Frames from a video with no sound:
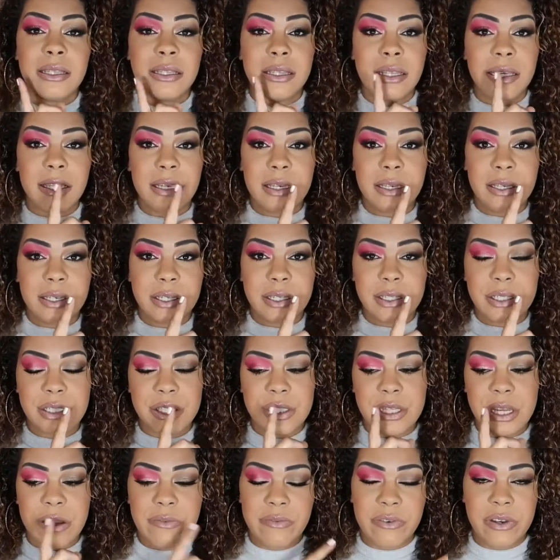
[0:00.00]
the
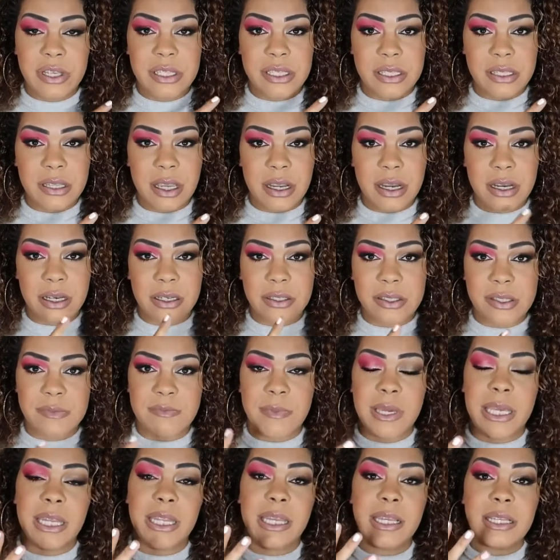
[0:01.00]
Jeffree Star
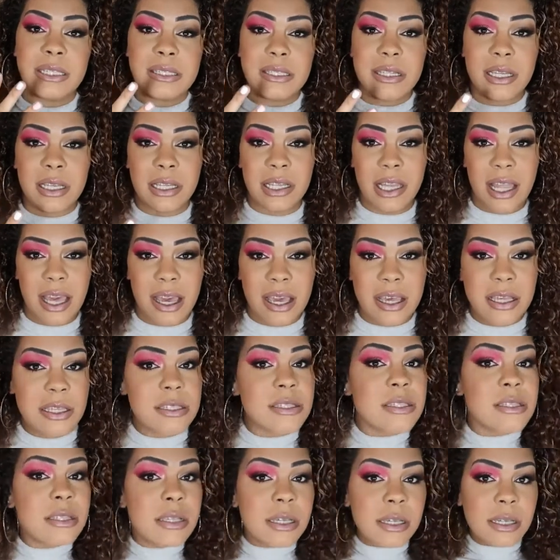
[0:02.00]
Cosmetics, the
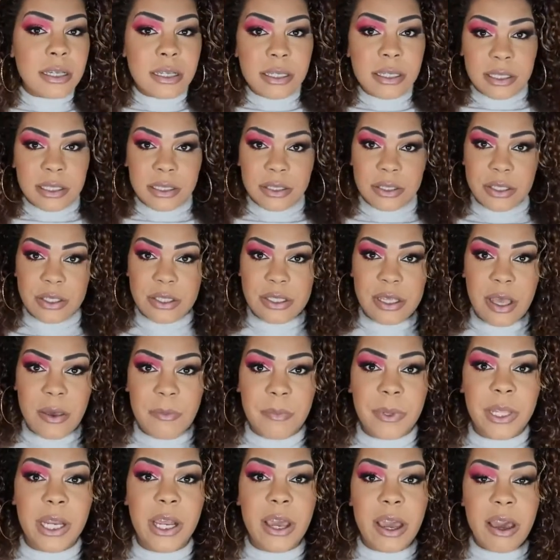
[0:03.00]
gloss to
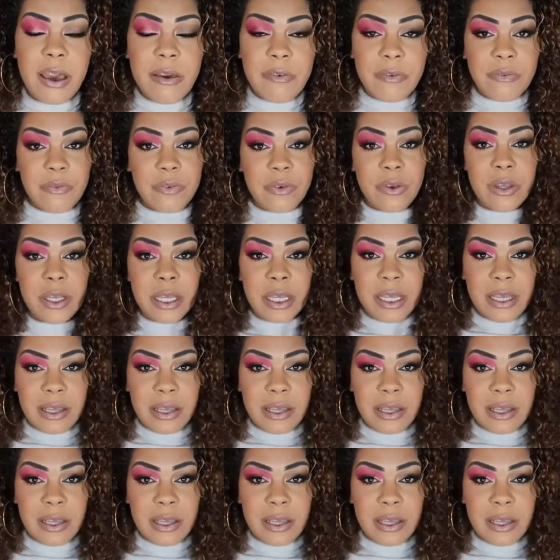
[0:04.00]
top it off.